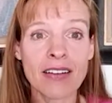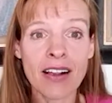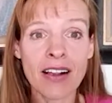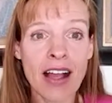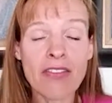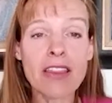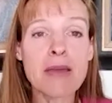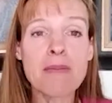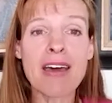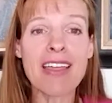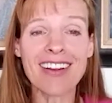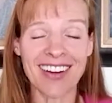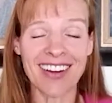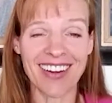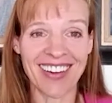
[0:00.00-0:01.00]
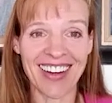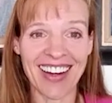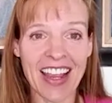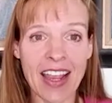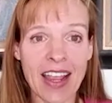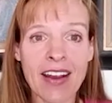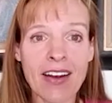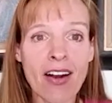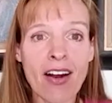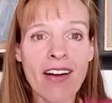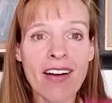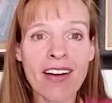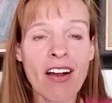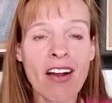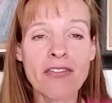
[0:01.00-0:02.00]
Heavenly Mother in
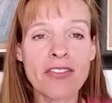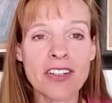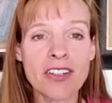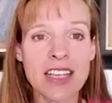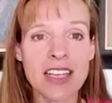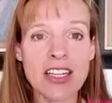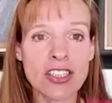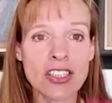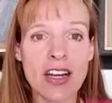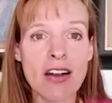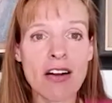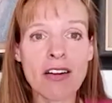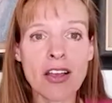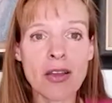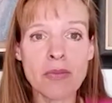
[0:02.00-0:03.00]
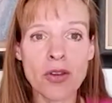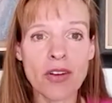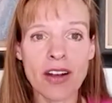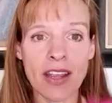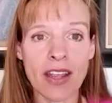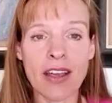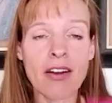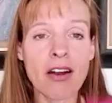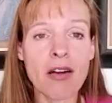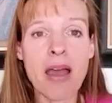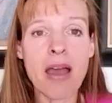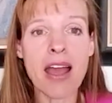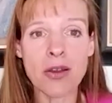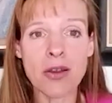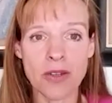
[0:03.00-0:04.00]
our conversation, in our community, in our
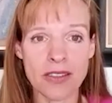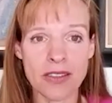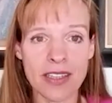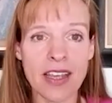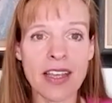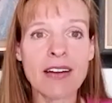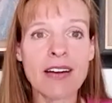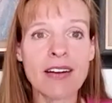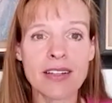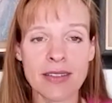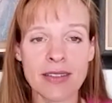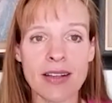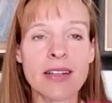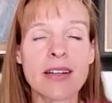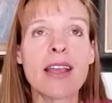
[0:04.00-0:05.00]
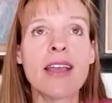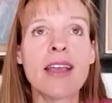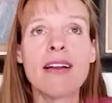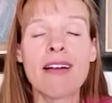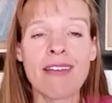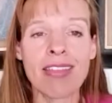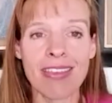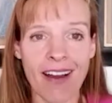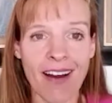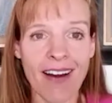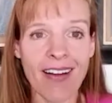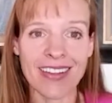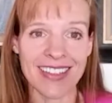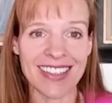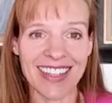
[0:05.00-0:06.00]
manuals, in our discussion, in our
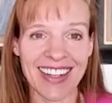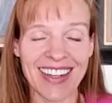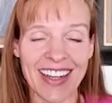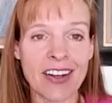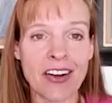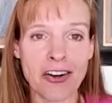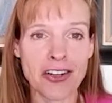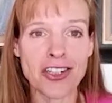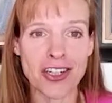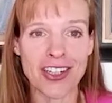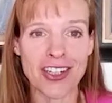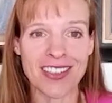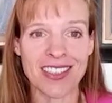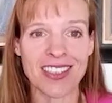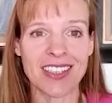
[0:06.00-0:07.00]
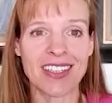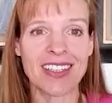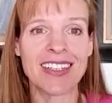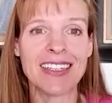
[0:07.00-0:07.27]
theology, in our church.